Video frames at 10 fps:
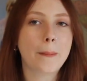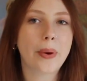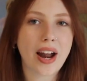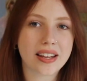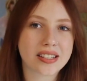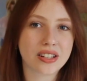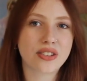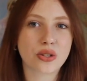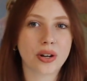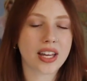but I still
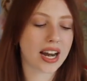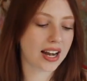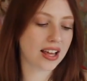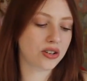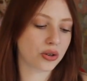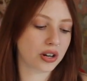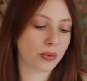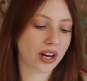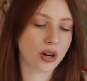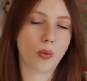enjoy it, and I enjoy
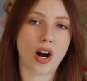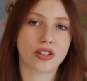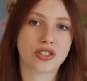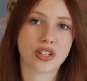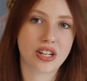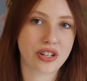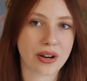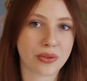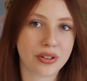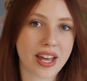wearing a watch in
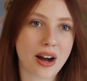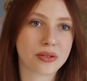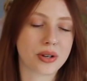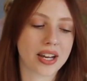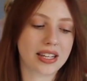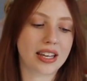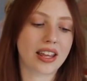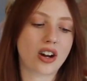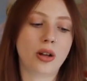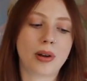general now, so I can get
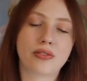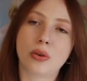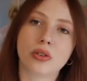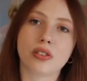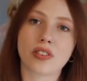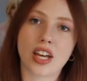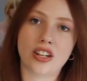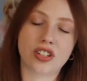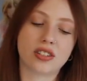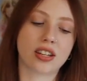like all my phone
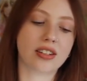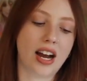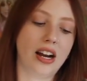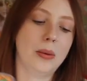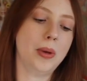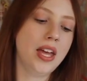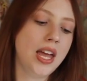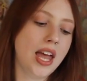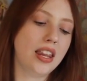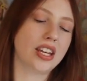notifications on time
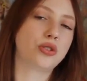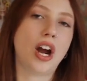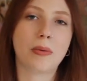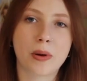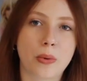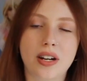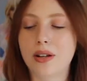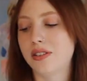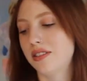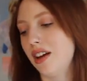and like track my
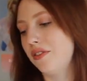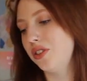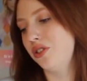workouts and stuff.